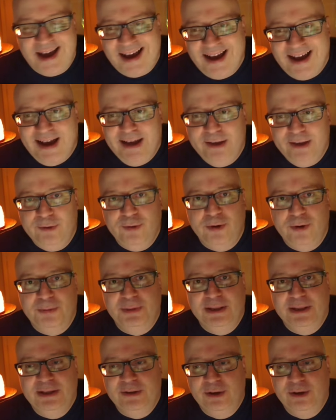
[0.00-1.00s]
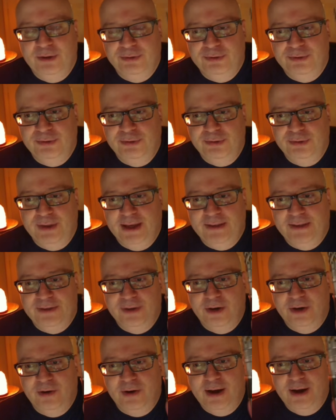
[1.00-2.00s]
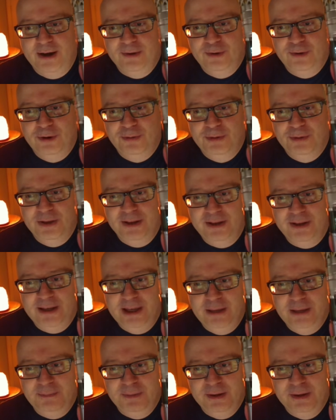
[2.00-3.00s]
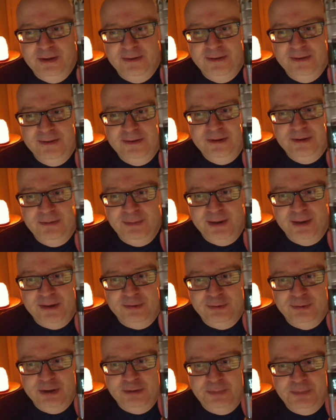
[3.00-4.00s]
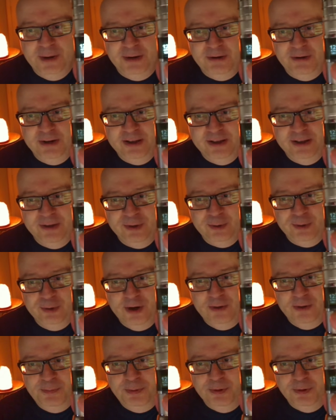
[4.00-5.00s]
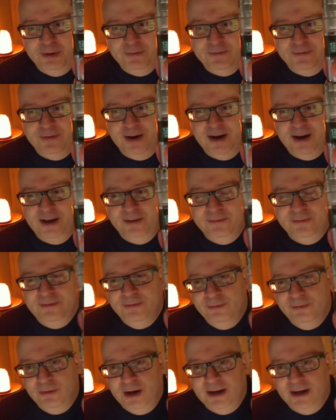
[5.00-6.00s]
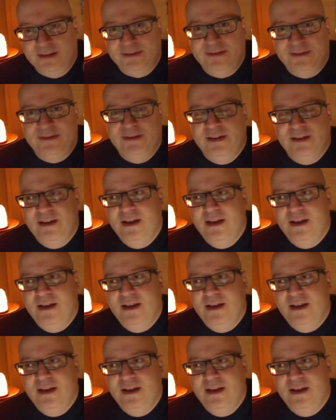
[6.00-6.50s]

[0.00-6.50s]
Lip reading: I normally don't do that though. I normally keep it, this is my sweet spot right here, 12.5 watts,